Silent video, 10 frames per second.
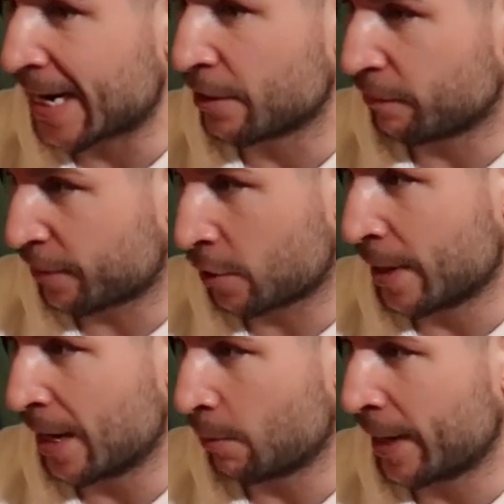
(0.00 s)
tied up for
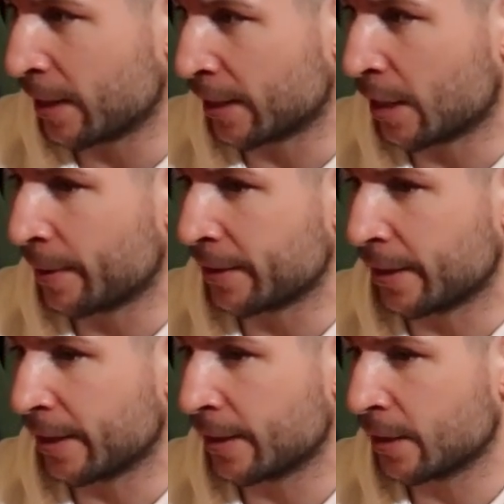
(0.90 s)
quite a while now, haven't
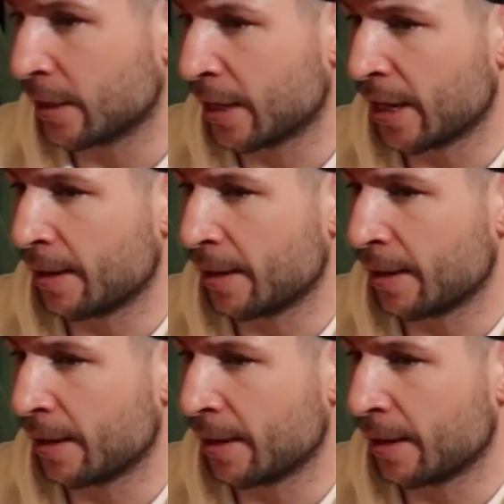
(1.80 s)
they?